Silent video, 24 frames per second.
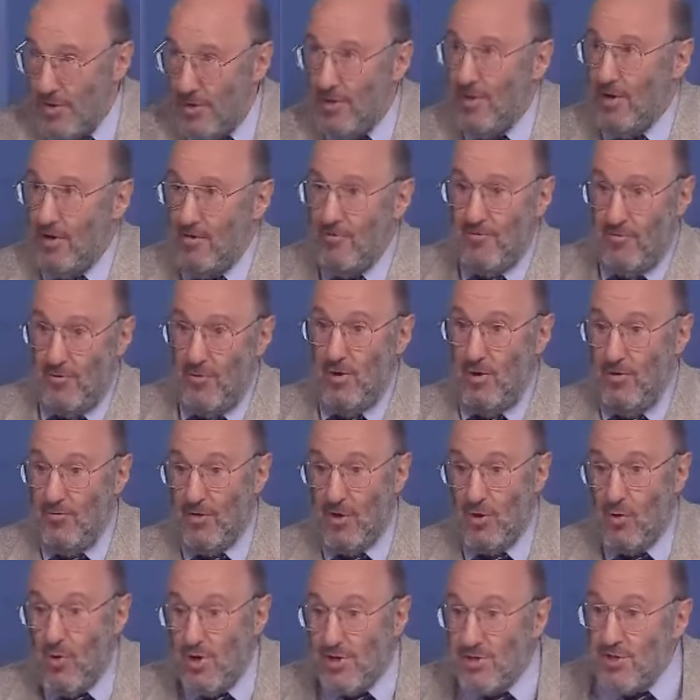If, if
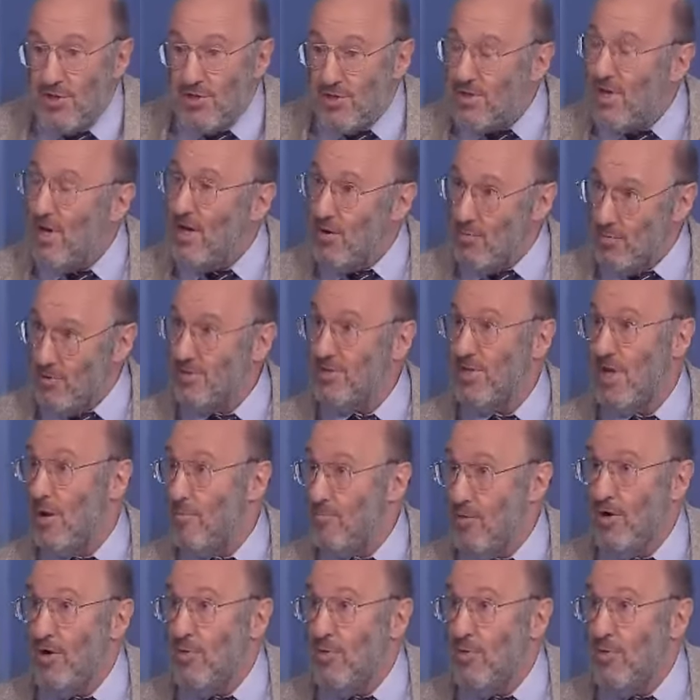the question is how do we stop